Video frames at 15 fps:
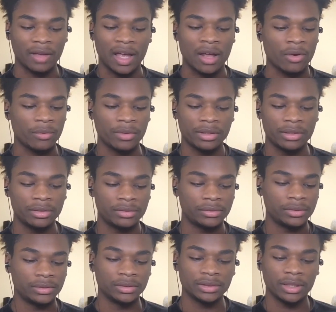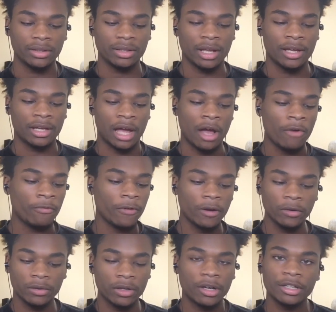I don't really like I don't
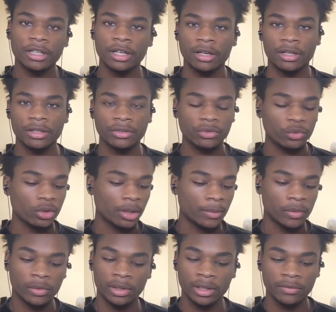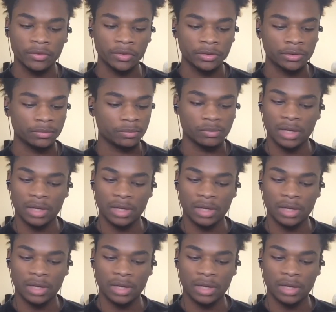follow Kanye on Instagram or whatever.